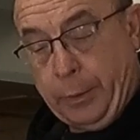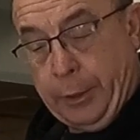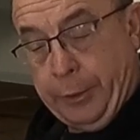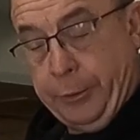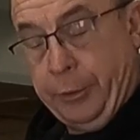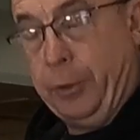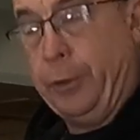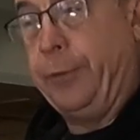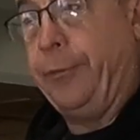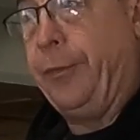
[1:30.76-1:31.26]
So what
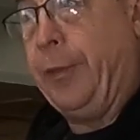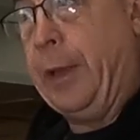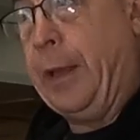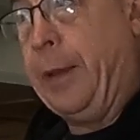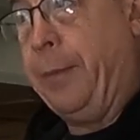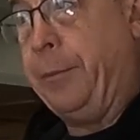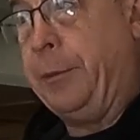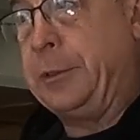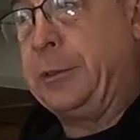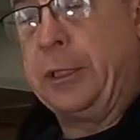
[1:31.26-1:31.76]
I'll do with
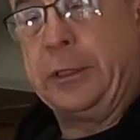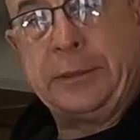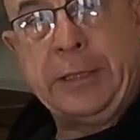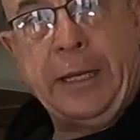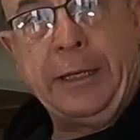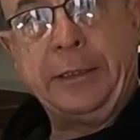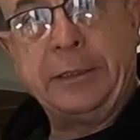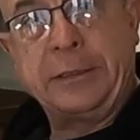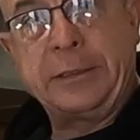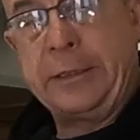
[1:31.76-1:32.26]
them is I'll
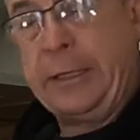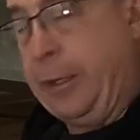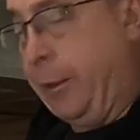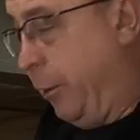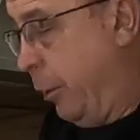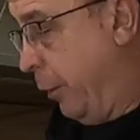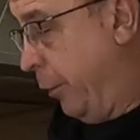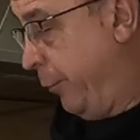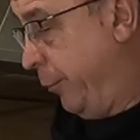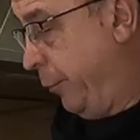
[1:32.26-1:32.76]
take the
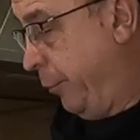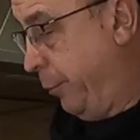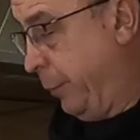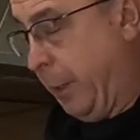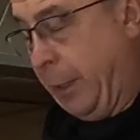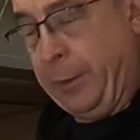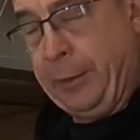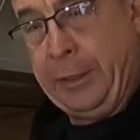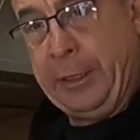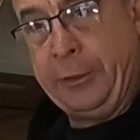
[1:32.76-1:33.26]
skin off,
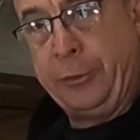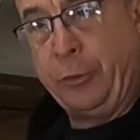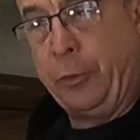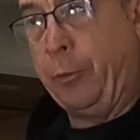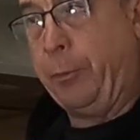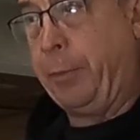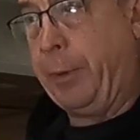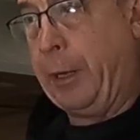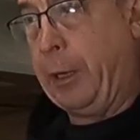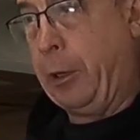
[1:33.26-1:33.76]
get it into
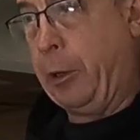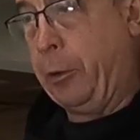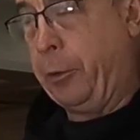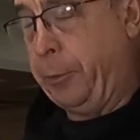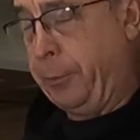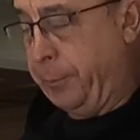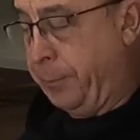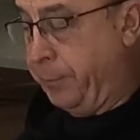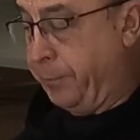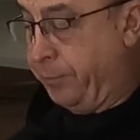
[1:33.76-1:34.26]
a
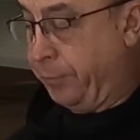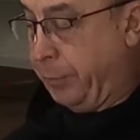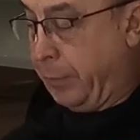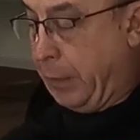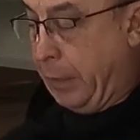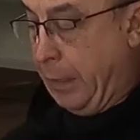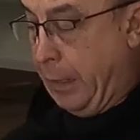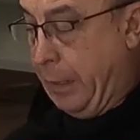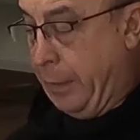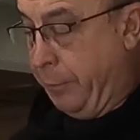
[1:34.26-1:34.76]
bowl
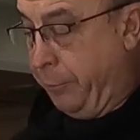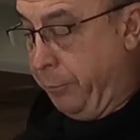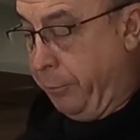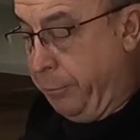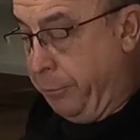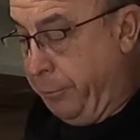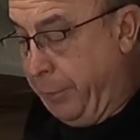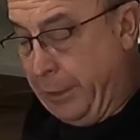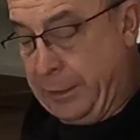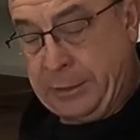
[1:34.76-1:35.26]
and
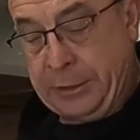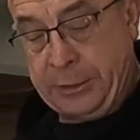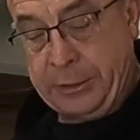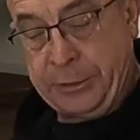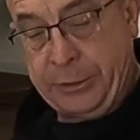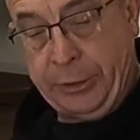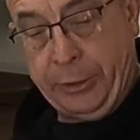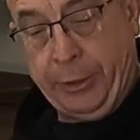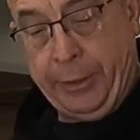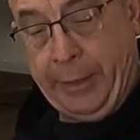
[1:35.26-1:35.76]
mix and
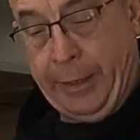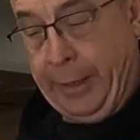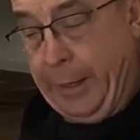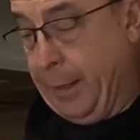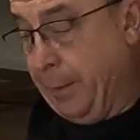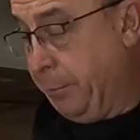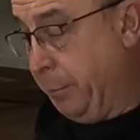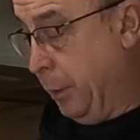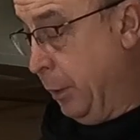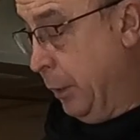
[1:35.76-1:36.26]
stir that
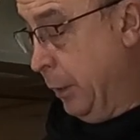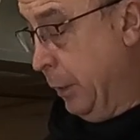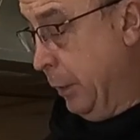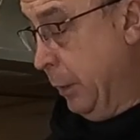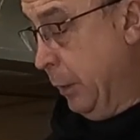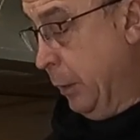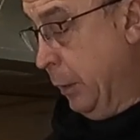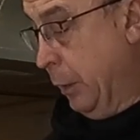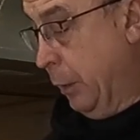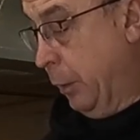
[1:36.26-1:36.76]
up.
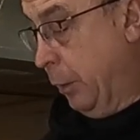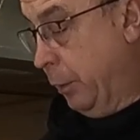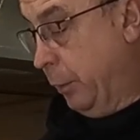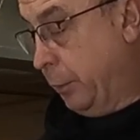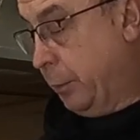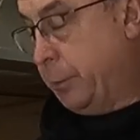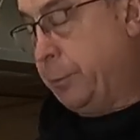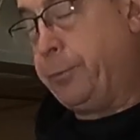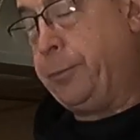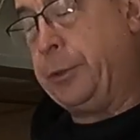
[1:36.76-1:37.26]

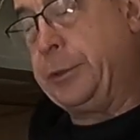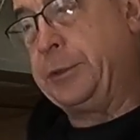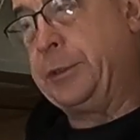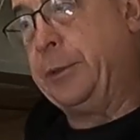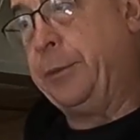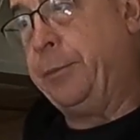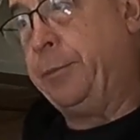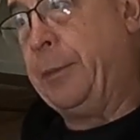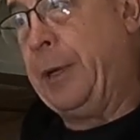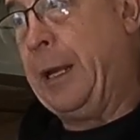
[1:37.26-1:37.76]
Put
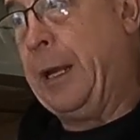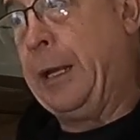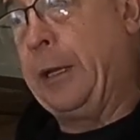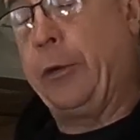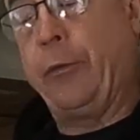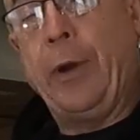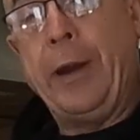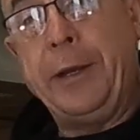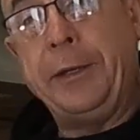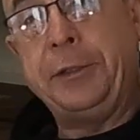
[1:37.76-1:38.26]
some
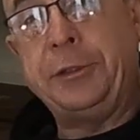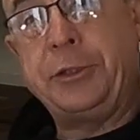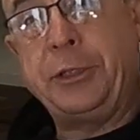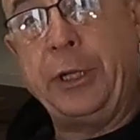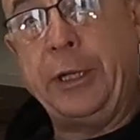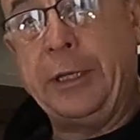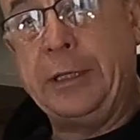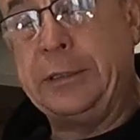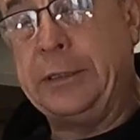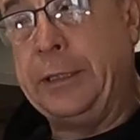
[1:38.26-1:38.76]
grated
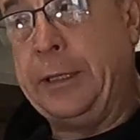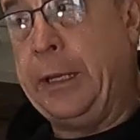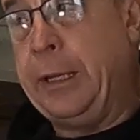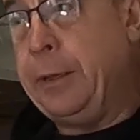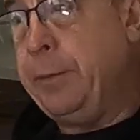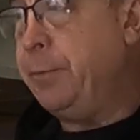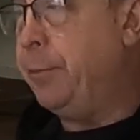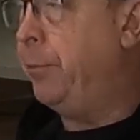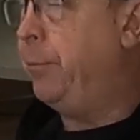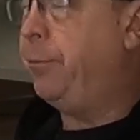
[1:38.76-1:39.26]
cheese in
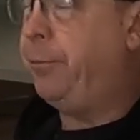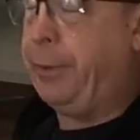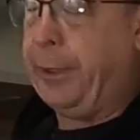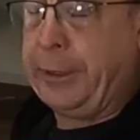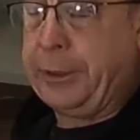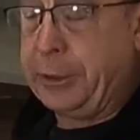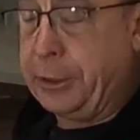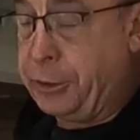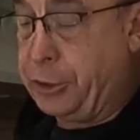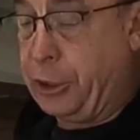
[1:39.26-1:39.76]
there.
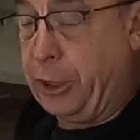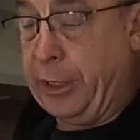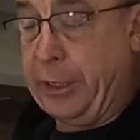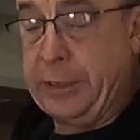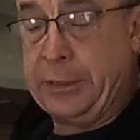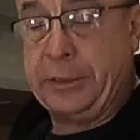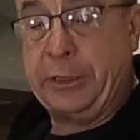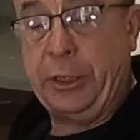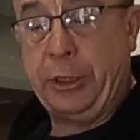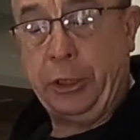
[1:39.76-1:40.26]
Pick the
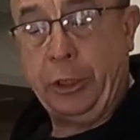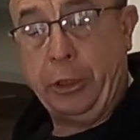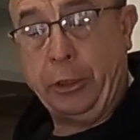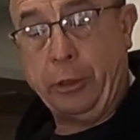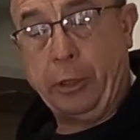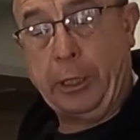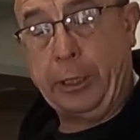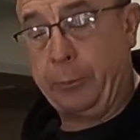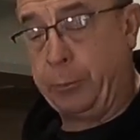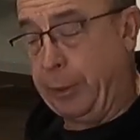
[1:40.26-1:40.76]
cheese that
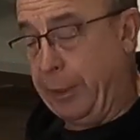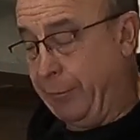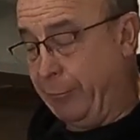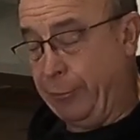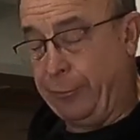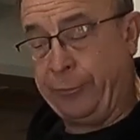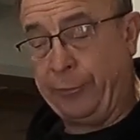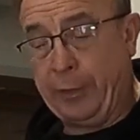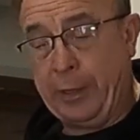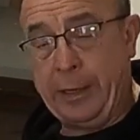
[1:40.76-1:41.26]
you like,
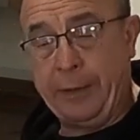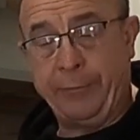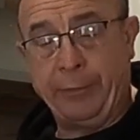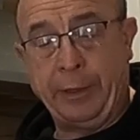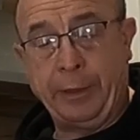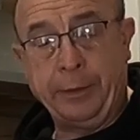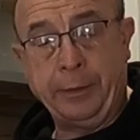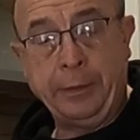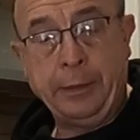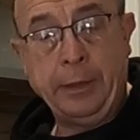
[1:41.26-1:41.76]
whatever
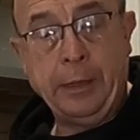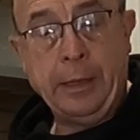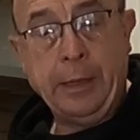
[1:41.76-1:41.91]
flavour.